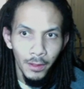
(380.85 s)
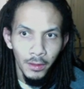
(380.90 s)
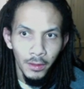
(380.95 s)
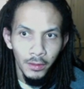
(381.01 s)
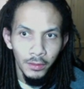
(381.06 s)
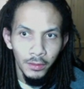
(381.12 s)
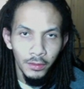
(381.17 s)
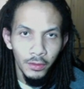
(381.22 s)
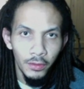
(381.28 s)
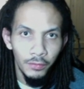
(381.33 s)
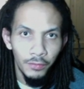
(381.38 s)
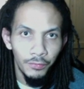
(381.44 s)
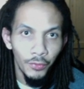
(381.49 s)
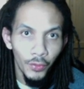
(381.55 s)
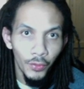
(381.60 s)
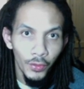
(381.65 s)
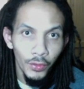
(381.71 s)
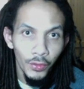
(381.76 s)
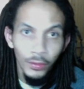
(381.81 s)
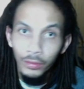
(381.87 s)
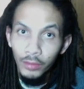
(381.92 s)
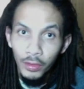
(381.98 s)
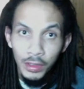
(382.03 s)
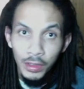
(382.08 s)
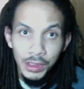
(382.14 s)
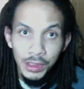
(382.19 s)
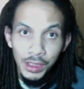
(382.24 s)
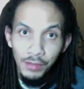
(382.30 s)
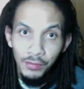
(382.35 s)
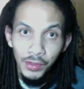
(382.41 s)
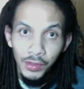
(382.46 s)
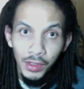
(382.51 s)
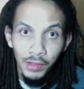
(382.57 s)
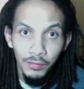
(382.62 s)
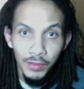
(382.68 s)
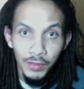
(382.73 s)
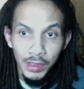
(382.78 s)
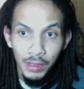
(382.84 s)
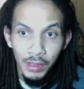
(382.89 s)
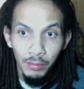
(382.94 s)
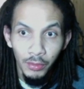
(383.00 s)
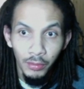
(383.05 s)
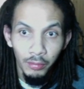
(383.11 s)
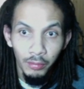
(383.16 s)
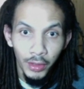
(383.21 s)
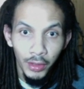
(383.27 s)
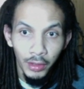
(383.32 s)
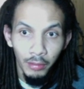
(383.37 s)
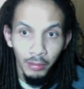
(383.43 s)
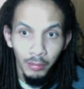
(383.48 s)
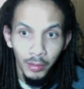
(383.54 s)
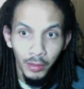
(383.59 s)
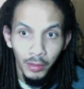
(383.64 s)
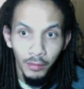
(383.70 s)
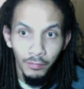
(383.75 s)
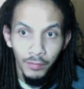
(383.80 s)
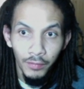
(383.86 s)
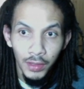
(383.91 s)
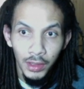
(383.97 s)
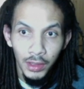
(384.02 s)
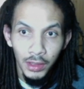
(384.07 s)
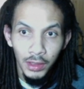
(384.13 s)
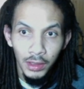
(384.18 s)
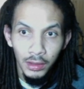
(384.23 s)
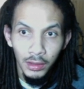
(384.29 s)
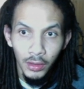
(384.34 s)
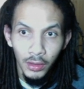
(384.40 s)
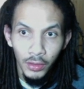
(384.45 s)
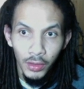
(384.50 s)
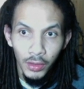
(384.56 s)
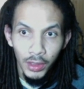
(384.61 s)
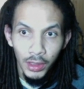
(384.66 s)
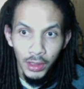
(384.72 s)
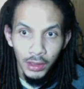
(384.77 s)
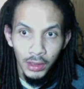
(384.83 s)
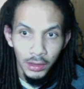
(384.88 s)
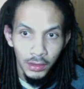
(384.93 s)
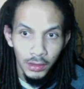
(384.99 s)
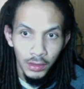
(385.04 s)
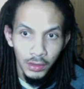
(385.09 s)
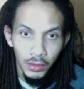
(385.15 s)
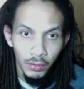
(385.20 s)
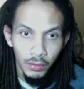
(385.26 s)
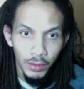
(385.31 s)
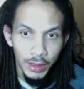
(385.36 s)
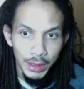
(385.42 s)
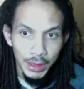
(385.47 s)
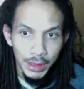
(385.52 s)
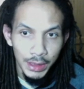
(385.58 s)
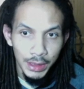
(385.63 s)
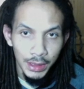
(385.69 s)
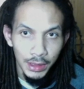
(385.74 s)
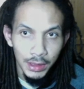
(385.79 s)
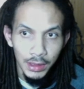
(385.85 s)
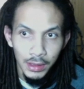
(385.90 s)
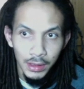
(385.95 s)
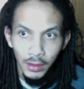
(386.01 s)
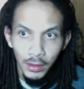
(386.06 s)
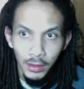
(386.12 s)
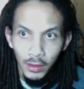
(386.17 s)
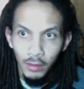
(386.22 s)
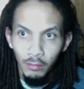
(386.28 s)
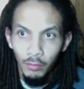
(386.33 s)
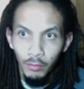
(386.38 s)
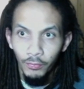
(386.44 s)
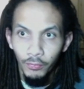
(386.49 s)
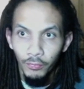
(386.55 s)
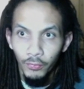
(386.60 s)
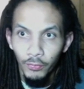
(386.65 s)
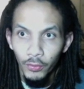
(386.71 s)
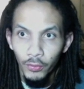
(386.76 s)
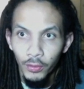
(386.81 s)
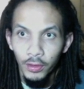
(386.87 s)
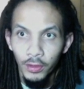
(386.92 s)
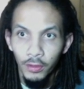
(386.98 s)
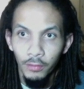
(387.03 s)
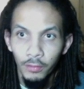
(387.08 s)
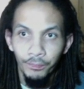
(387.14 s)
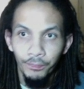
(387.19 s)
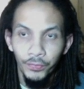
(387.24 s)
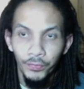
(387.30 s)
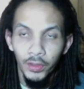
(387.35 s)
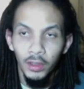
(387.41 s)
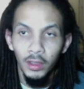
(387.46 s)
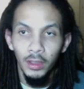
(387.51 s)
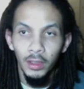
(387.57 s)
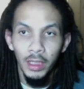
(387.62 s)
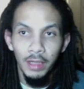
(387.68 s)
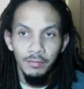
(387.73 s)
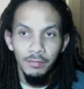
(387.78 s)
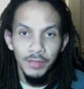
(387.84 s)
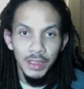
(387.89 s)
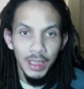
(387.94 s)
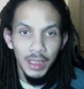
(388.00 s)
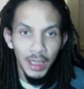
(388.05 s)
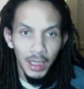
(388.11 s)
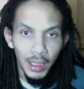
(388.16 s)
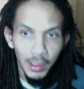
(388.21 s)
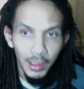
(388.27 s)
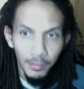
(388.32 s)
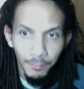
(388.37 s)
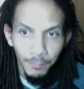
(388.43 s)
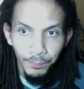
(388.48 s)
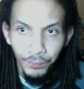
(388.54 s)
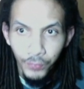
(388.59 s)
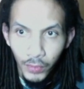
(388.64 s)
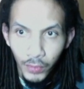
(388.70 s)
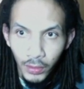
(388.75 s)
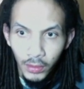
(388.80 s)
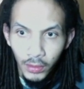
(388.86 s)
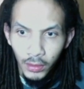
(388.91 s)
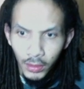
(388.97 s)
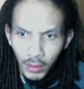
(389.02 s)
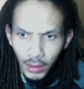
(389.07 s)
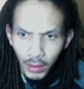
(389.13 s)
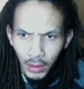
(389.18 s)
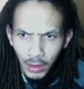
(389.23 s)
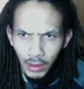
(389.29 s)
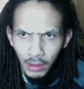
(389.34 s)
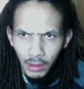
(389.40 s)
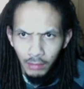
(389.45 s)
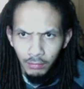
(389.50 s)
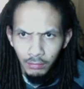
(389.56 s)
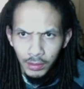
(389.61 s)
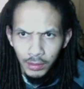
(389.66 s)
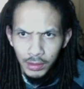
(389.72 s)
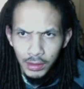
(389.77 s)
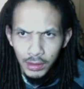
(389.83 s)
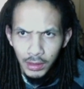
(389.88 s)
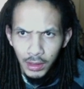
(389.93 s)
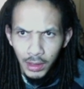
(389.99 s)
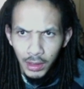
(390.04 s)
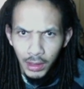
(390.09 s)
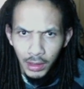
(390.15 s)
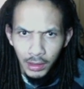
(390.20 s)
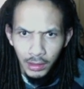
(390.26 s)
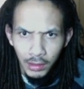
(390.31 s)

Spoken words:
34.37 if it's able to break above the 30.26. Moving forward though, FTI looks like